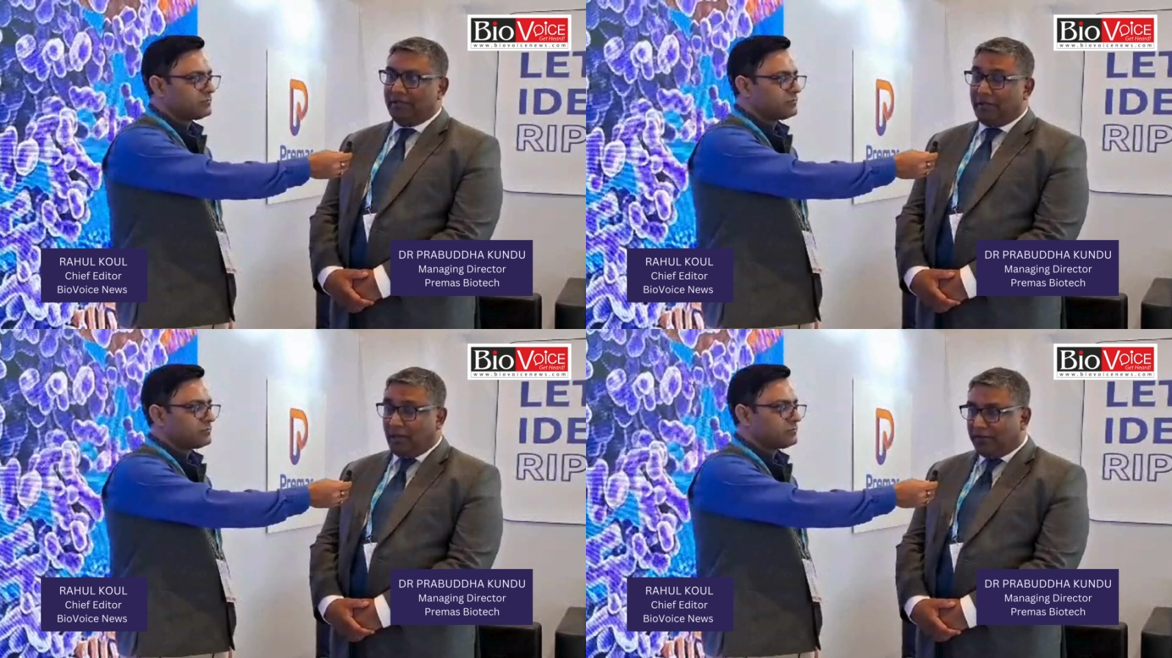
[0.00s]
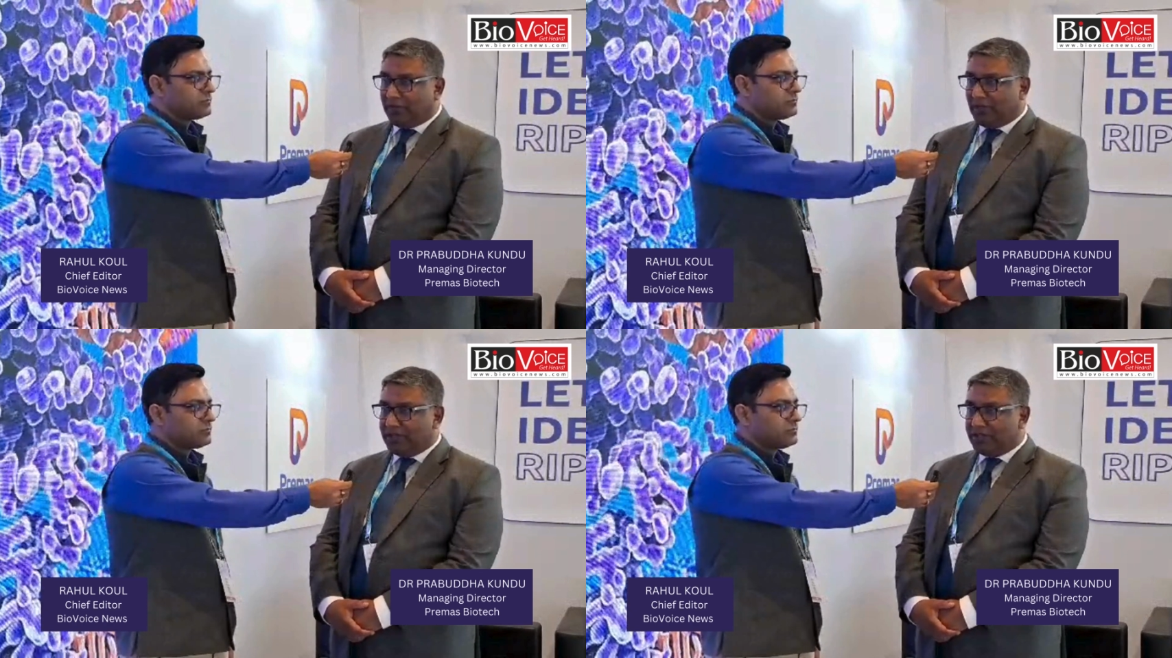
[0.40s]
Speaker 1: life
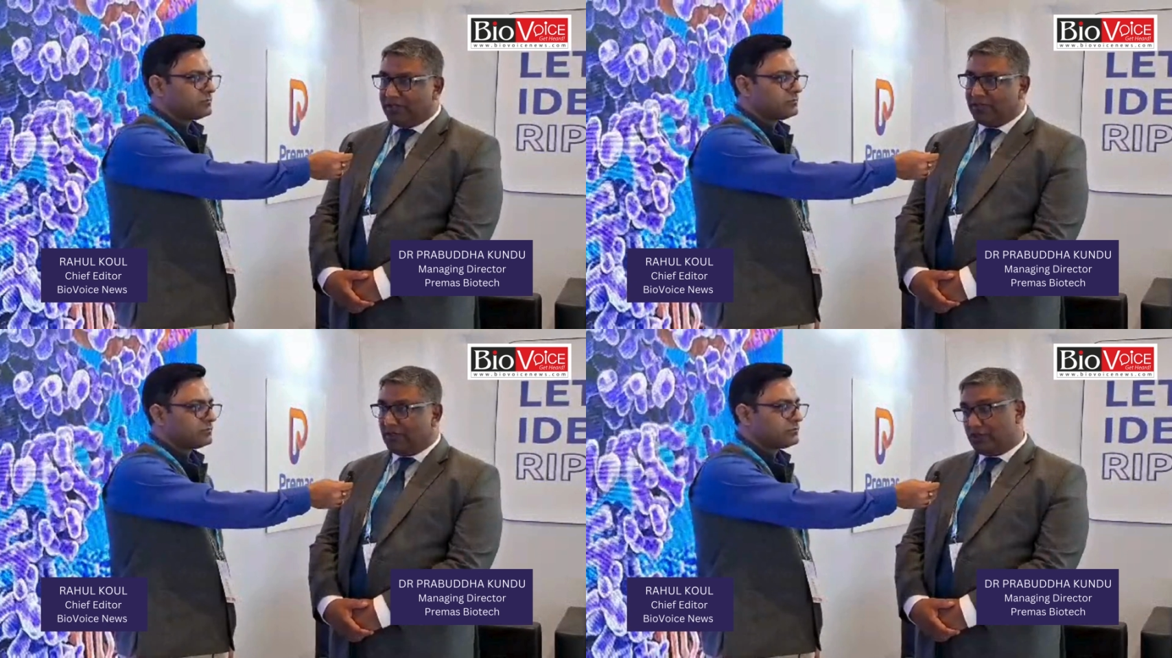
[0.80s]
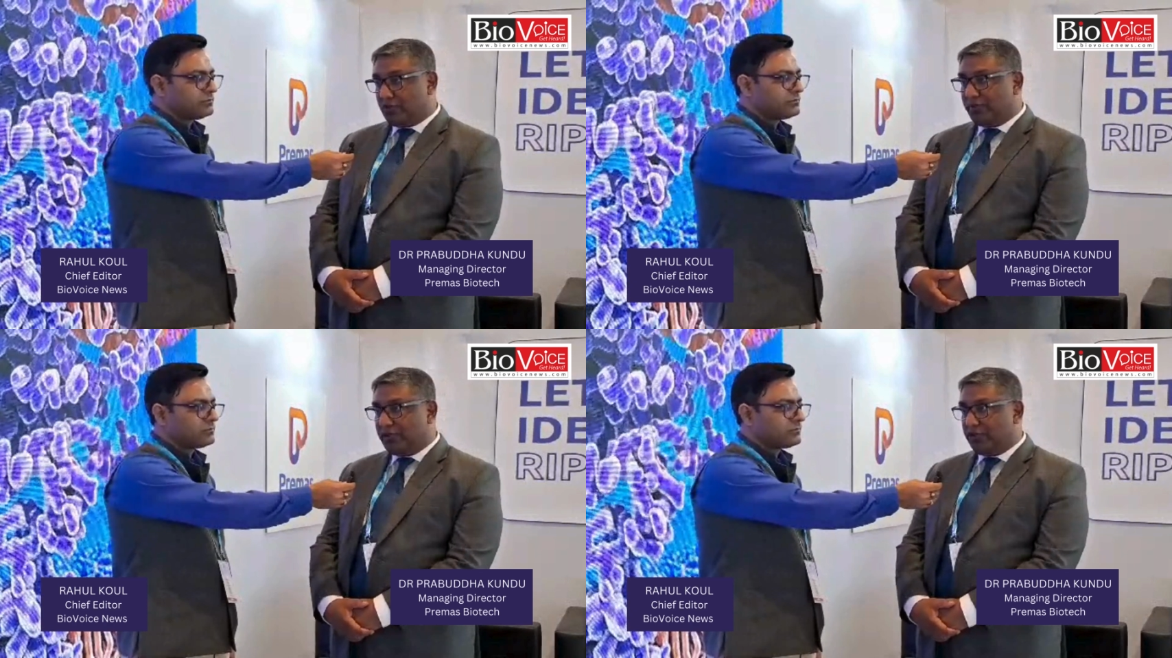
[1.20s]
sciences,
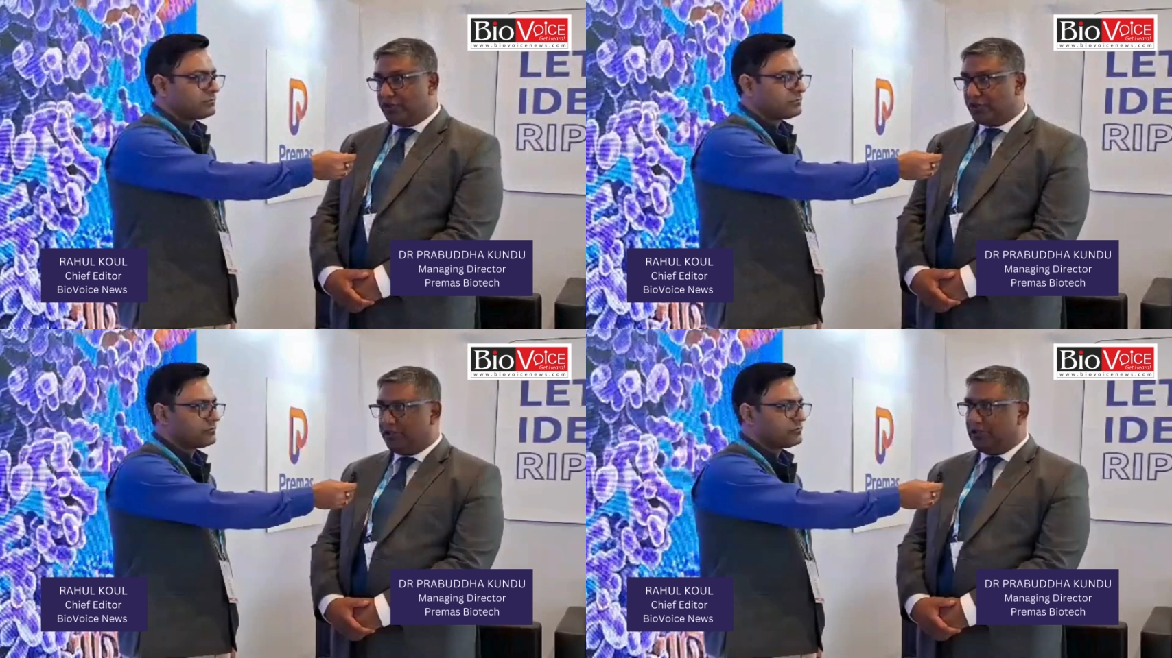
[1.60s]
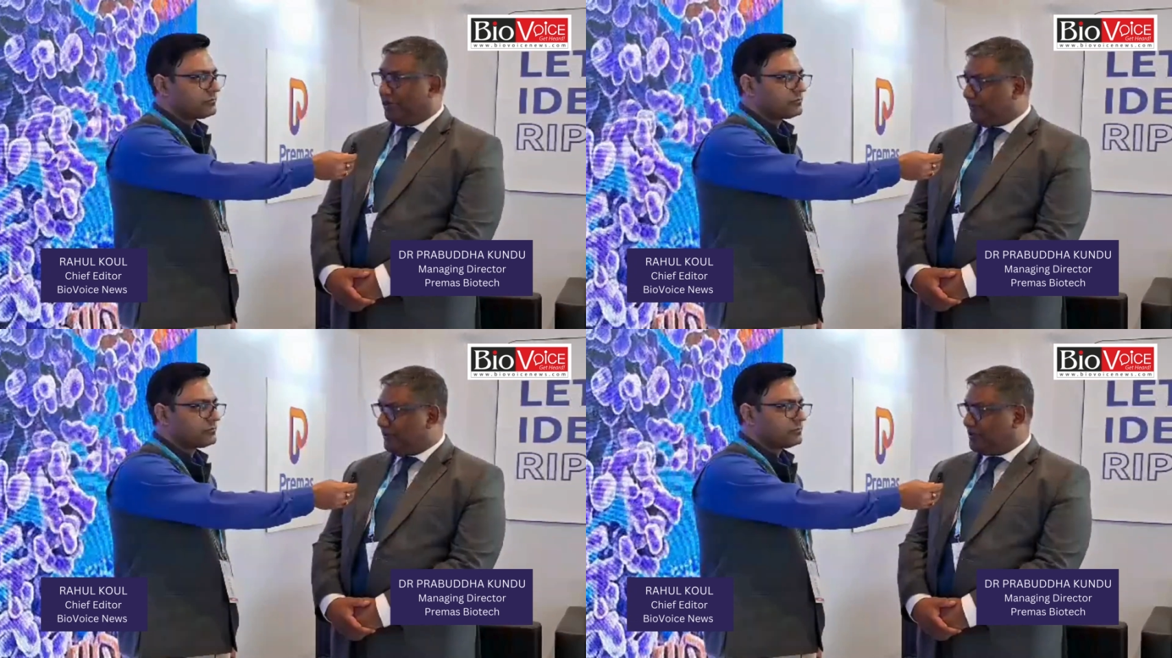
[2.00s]
instrumentation,
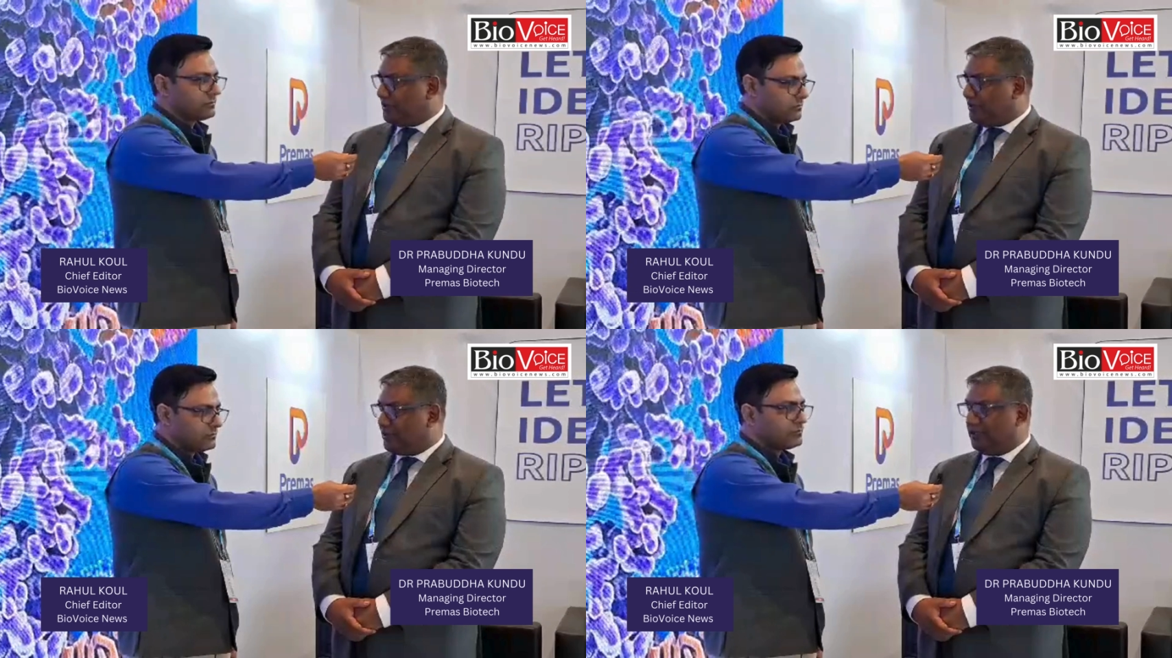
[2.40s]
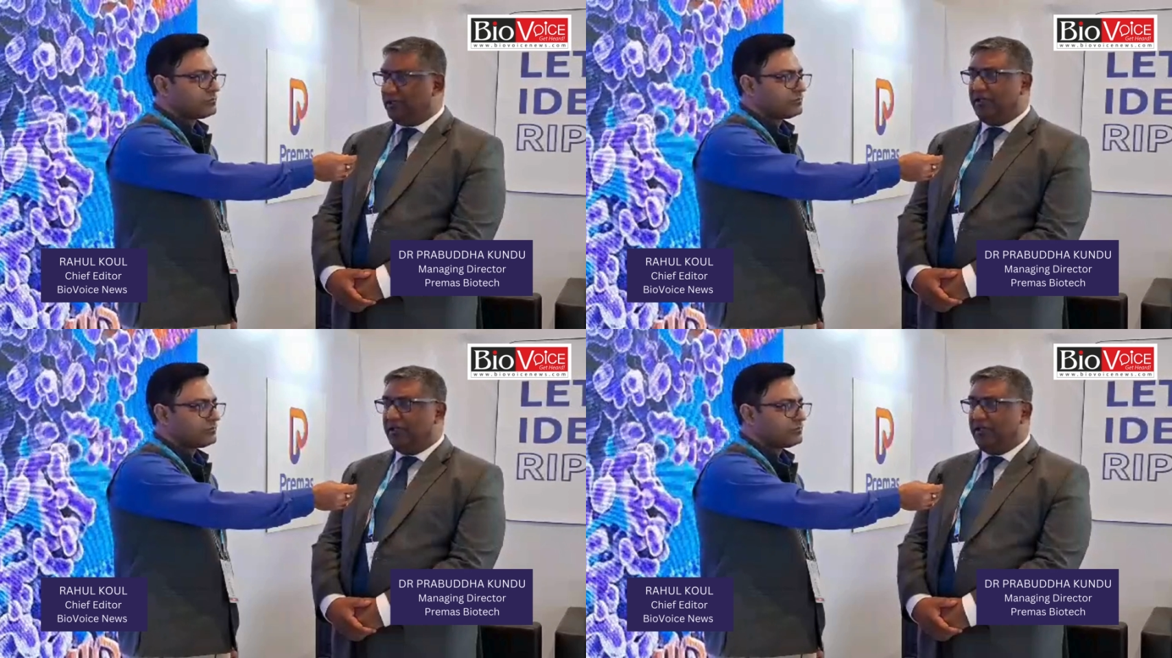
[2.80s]
diagnostics.